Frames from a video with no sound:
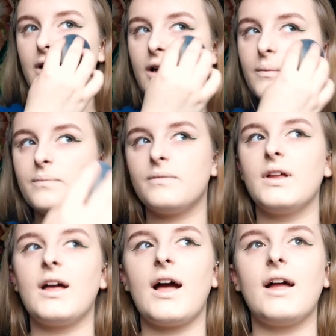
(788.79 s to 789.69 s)
and
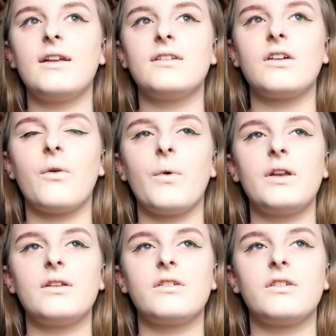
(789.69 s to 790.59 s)
I
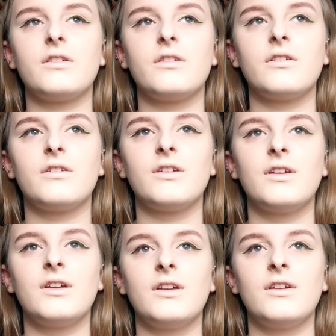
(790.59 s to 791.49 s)
went
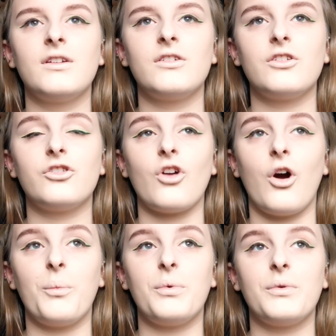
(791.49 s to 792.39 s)
to the
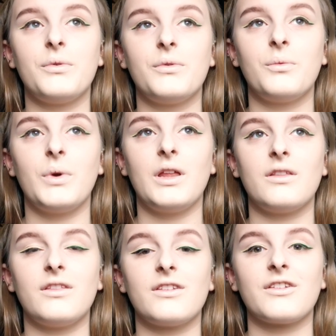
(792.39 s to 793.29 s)
shop
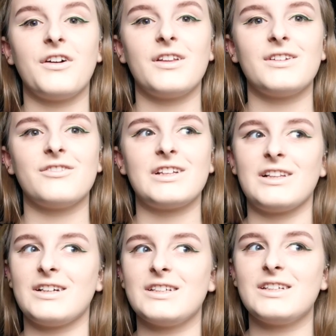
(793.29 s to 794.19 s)
with this girl I didn't
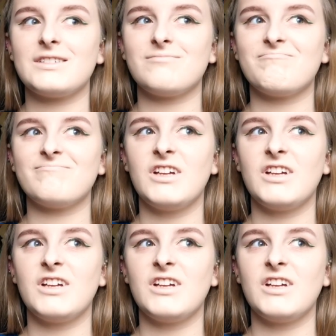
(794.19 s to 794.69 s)
really like.